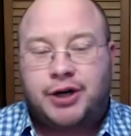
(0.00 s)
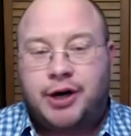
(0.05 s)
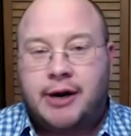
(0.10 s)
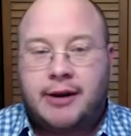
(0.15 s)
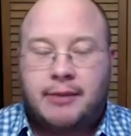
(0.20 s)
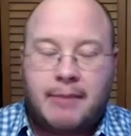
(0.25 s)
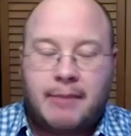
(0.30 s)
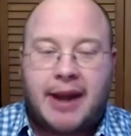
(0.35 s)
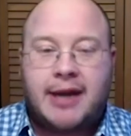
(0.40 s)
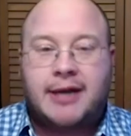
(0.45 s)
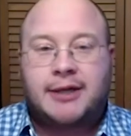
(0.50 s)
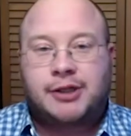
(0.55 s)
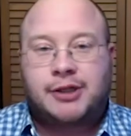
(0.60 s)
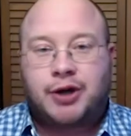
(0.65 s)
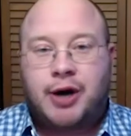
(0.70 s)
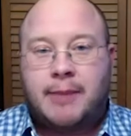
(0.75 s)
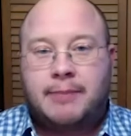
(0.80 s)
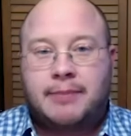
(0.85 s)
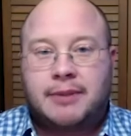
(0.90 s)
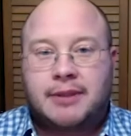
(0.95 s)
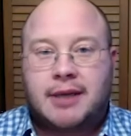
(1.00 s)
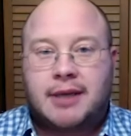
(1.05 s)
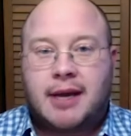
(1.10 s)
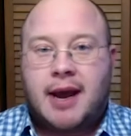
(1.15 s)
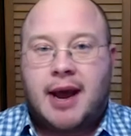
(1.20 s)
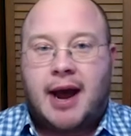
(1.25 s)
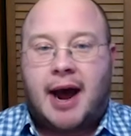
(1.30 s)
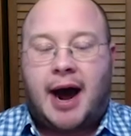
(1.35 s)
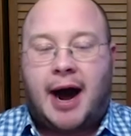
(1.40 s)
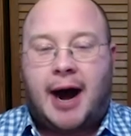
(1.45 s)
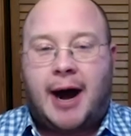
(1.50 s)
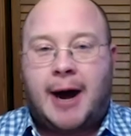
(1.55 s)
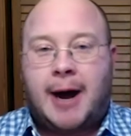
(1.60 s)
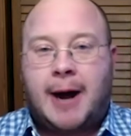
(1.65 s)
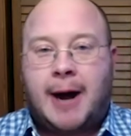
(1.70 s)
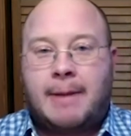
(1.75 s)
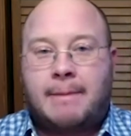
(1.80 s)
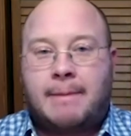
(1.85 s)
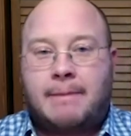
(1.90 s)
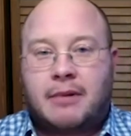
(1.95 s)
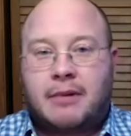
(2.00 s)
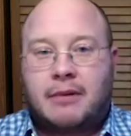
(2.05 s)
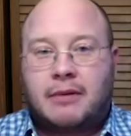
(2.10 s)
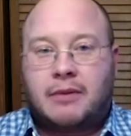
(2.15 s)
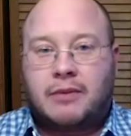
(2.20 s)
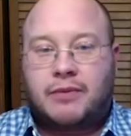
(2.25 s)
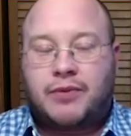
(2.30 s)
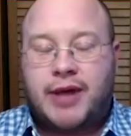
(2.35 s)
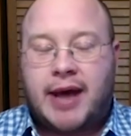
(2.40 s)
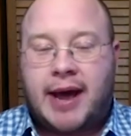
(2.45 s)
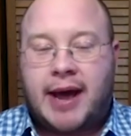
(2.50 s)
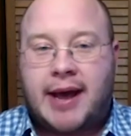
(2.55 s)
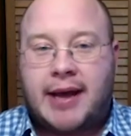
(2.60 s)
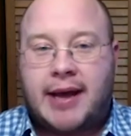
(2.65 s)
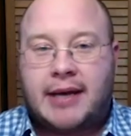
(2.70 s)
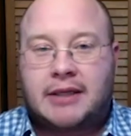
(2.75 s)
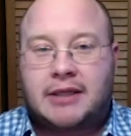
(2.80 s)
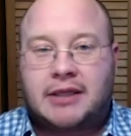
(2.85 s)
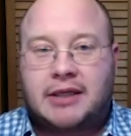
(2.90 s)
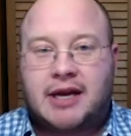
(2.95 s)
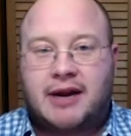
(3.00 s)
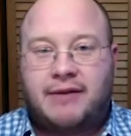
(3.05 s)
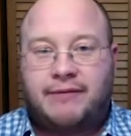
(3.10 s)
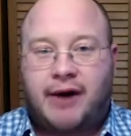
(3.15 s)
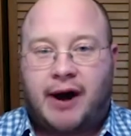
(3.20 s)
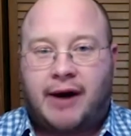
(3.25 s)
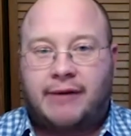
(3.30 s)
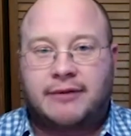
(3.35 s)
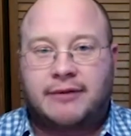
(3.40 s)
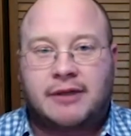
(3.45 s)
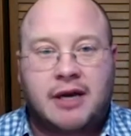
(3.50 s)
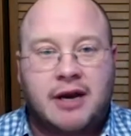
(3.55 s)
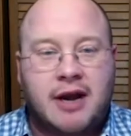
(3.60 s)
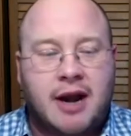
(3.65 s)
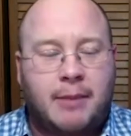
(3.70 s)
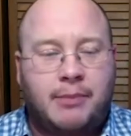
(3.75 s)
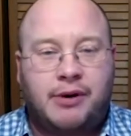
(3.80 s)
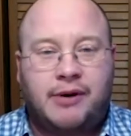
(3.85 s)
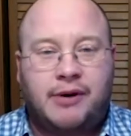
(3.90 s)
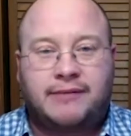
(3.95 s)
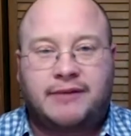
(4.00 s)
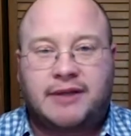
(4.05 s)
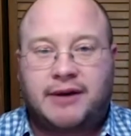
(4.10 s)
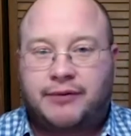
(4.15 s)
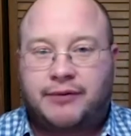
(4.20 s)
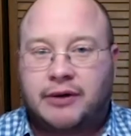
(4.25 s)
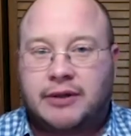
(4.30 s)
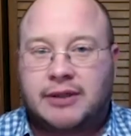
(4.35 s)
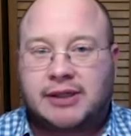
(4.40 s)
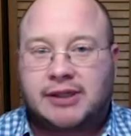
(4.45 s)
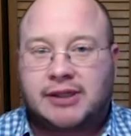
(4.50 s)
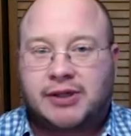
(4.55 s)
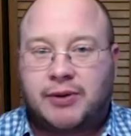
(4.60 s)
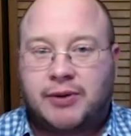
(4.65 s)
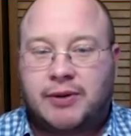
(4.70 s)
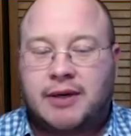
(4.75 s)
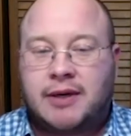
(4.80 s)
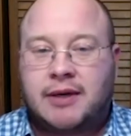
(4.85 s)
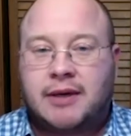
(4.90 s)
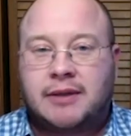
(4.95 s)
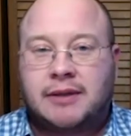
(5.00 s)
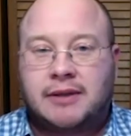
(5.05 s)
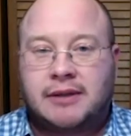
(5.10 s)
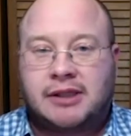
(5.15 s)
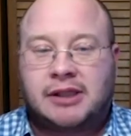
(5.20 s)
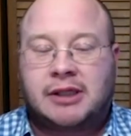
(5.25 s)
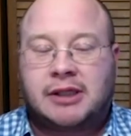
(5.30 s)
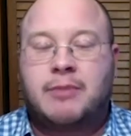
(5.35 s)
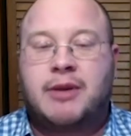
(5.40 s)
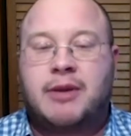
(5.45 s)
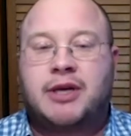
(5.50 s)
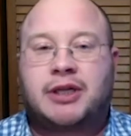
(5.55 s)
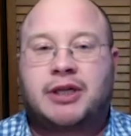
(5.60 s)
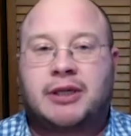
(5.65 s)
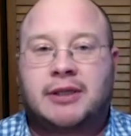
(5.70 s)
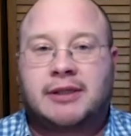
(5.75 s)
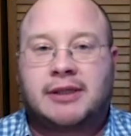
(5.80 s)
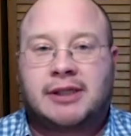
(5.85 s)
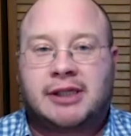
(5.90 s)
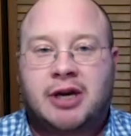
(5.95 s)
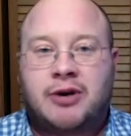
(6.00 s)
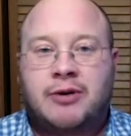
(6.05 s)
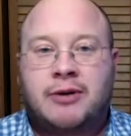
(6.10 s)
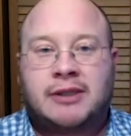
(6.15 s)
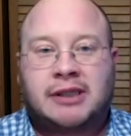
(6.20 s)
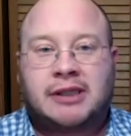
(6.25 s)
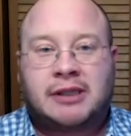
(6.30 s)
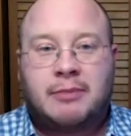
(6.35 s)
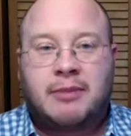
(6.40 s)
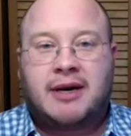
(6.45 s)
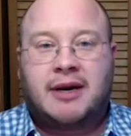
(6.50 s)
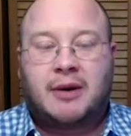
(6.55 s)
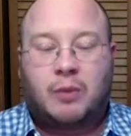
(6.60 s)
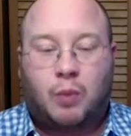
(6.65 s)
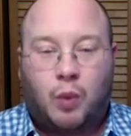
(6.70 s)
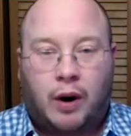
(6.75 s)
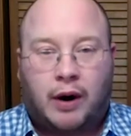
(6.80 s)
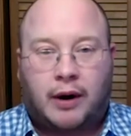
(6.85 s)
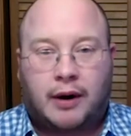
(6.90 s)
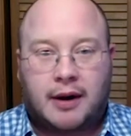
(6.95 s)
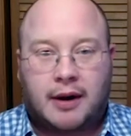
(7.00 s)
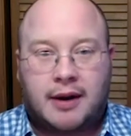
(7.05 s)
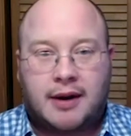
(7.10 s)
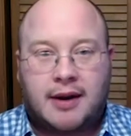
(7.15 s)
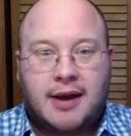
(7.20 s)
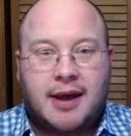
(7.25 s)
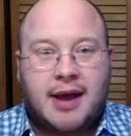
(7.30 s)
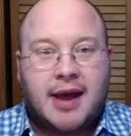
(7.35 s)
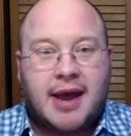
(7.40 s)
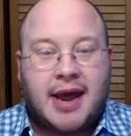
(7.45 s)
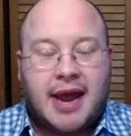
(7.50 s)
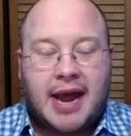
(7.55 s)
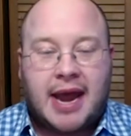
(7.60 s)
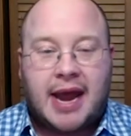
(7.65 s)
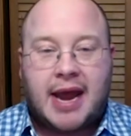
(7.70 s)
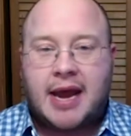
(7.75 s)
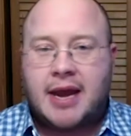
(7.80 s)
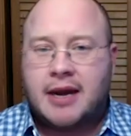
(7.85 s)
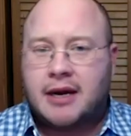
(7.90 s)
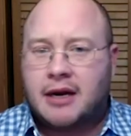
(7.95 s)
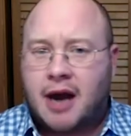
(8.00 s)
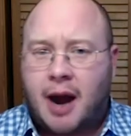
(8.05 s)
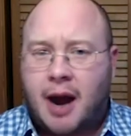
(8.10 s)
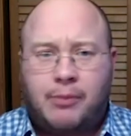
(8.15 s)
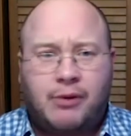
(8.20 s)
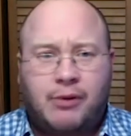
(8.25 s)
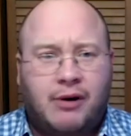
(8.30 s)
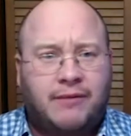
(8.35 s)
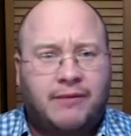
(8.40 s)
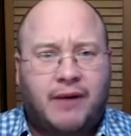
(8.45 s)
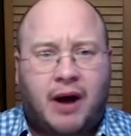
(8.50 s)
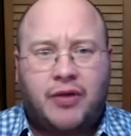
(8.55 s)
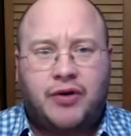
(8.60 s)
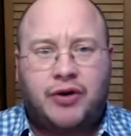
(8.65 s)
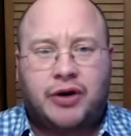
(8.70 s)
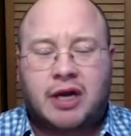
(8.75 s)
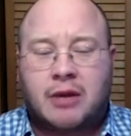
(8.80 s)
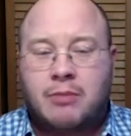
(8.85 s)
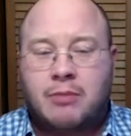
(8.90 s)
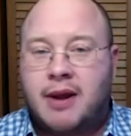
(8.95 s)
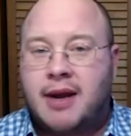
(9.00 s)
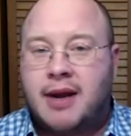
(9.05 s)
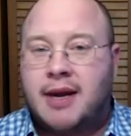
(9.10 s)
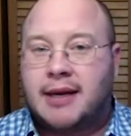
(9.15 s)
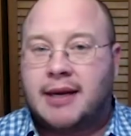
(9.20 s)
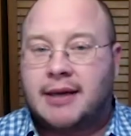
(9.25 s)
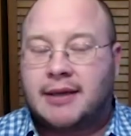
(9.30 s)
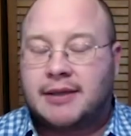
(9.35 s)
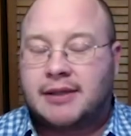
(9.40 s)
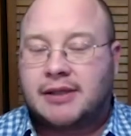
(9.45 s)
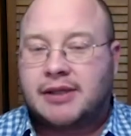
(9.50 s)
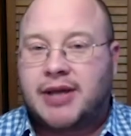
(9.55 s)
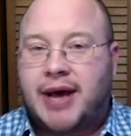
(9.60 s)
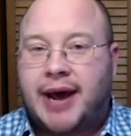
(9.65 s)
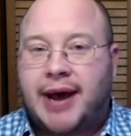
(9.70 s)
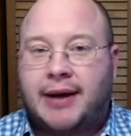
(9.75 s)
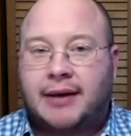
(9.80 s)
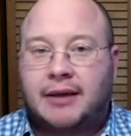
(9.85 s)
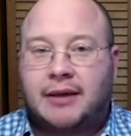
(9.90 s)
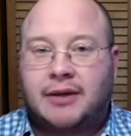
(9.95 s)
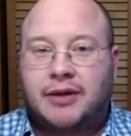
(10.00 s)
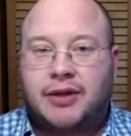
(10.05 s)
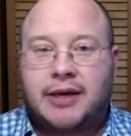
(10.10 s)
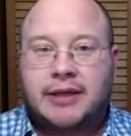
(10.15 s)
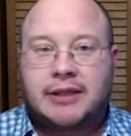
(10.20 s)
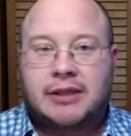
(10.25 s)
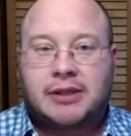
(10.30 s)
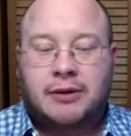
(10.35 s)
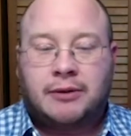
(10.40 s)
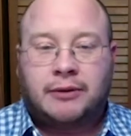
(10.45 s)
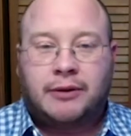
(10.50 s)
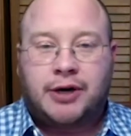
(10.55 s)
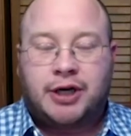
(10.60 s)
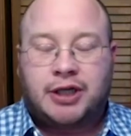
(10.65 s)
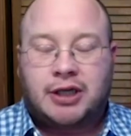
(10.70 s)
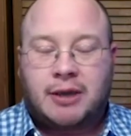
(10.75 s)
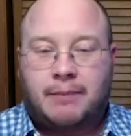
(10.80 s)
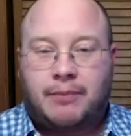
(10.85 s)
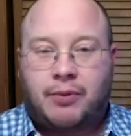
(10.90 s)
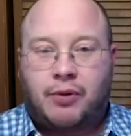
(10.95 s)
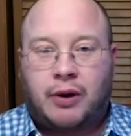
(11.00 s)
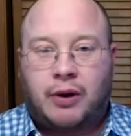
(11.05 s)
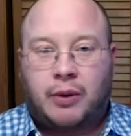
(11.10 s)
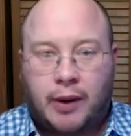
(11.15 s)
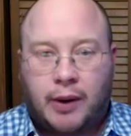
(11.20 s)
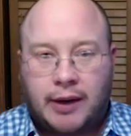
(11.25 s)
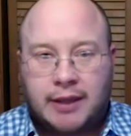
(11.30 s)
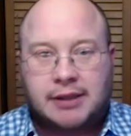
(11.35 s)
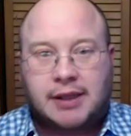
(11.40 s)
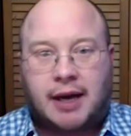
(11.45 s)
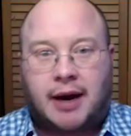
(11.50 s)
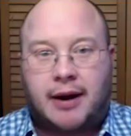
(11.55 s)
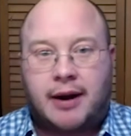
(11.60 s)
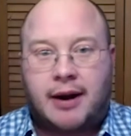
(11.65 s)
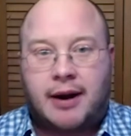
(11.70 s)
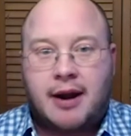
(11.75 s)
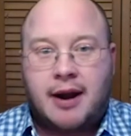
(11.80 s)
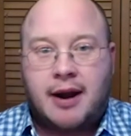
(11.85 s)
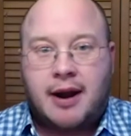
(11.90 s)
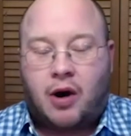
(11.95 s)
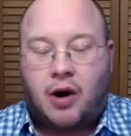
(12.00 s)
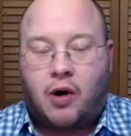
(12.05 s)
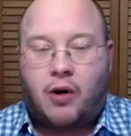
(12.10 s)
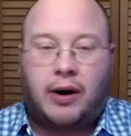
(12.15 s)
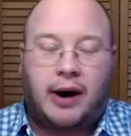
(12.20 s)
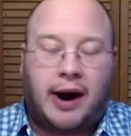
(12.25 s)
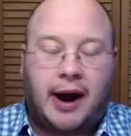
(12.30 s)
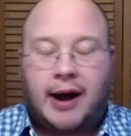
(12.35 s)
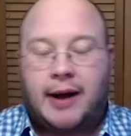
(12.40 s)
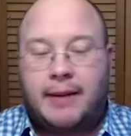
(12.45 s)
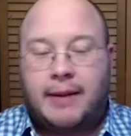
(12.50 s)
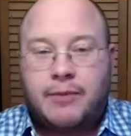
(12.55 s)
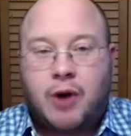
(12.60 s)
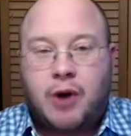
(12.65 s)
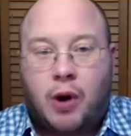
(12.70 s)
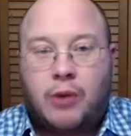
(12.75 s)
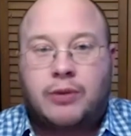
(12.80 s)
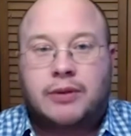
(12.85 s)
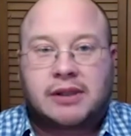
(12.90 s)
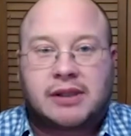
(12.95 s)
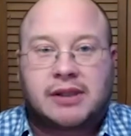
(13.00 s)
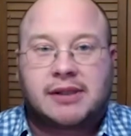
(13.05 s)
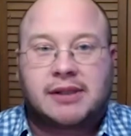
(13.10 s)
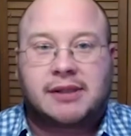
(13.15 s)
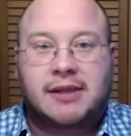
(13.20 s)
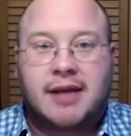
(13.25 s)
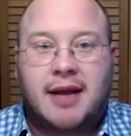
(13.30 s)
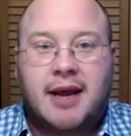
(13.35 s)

manuscript that involves a number of different student submissions, student submitted work. And a couple of other committees that the Student Leadership Board works on or hosts